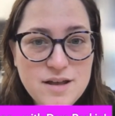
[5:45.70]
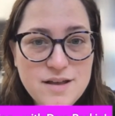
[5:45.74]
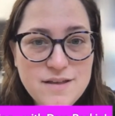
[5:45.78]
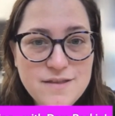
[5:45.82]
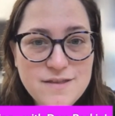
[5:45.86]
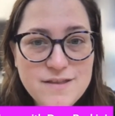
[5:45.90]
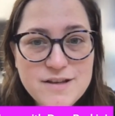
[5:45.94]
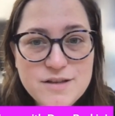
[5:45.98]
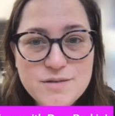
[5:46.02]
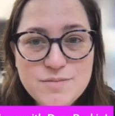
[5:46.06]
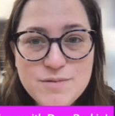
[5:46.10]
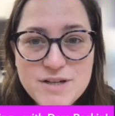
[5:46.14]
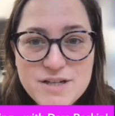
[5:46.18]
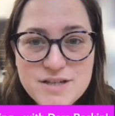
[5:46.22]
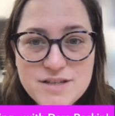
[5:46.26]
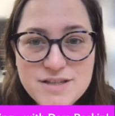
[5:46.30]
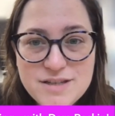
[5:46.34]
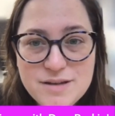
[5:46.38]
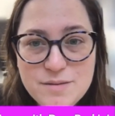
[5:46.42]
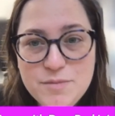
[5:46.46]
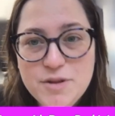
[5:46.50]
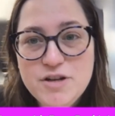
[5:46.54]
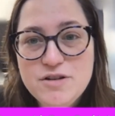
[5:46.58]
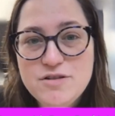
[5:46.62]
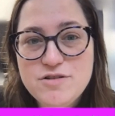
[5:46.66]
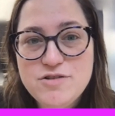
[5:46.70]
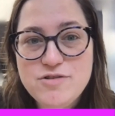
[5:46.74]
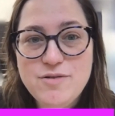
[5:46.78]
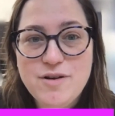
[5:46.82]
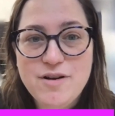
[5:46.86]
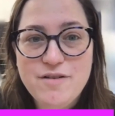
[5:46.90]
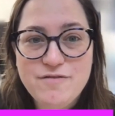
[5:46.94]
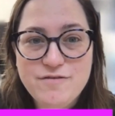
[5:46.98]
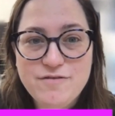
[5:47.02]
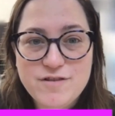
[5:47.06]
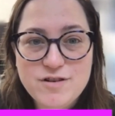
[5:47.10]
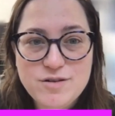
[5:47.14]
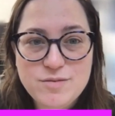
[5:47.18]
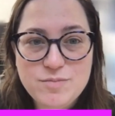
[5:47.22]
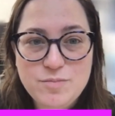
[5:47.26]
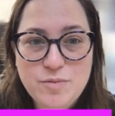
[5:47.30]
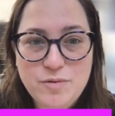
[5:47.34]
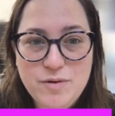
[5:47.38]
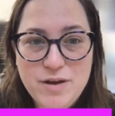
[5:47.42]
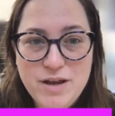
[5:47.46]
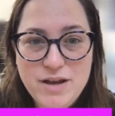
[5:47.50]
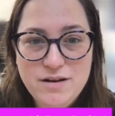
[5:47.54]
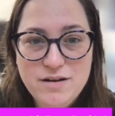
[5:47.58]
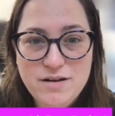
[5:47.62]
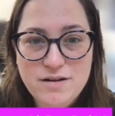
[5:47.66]
This one is similar to our first
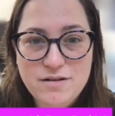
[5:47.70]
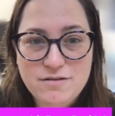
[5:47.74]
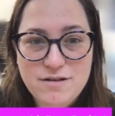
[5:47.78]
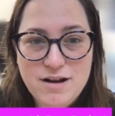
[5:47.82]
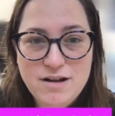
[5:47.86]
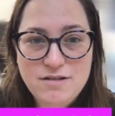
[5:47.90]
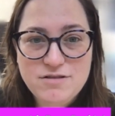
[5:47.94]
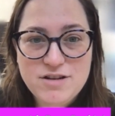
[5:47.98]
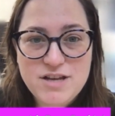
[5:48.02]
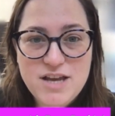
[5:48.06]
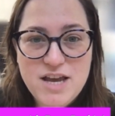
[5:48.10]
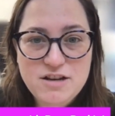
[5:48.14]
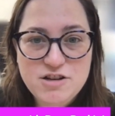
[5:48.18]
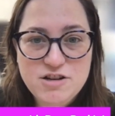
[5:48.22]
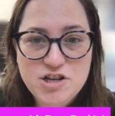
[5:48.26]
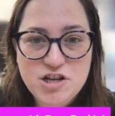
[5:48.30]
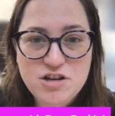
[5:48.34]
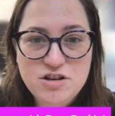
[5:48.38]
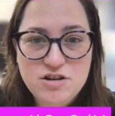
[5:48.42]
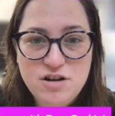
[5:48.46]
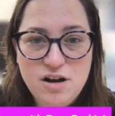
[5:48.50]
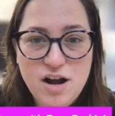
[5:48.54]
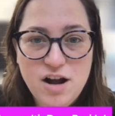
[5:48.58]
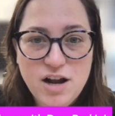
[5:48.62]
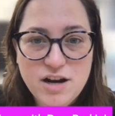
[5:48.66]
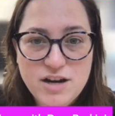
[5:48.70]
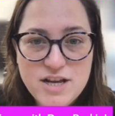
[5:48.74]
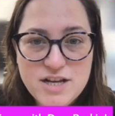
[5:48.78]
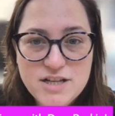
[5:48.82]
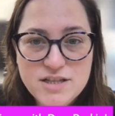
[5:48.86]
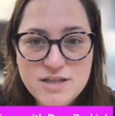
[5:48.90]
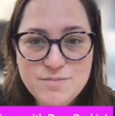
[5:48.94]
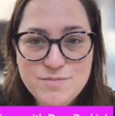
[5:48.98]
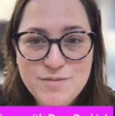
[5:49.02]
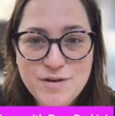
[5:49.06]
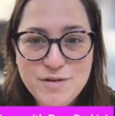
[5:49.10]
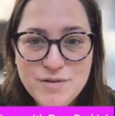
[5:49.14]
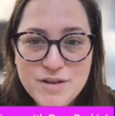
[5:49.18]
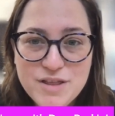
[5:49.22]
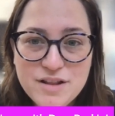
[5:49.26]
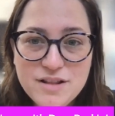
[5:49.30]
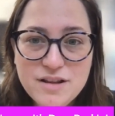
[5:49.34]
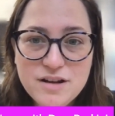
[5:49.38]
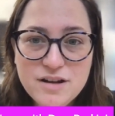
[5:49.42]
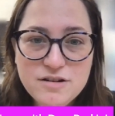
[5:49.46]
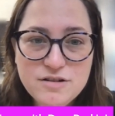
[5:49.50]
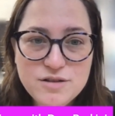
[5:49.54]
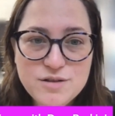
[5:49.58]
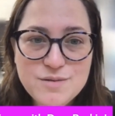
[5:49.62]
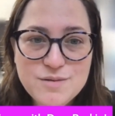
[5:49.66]
point around gauging your audience, but with a
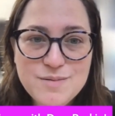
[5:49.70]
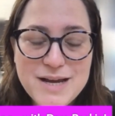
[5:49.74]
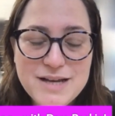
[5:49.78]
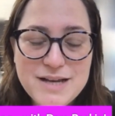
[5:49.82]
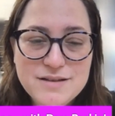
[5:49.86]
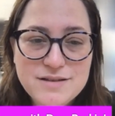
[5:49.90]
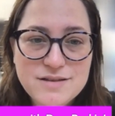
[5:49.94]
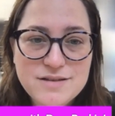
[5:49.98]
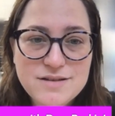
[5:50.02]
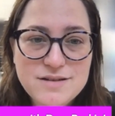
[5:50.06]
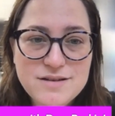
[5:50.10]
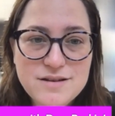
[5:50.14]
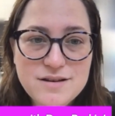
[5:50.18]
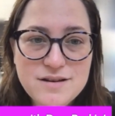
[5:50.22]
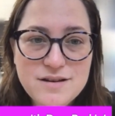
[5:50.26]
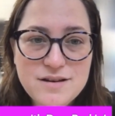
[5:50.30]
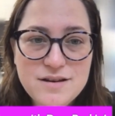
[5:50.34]
little twist.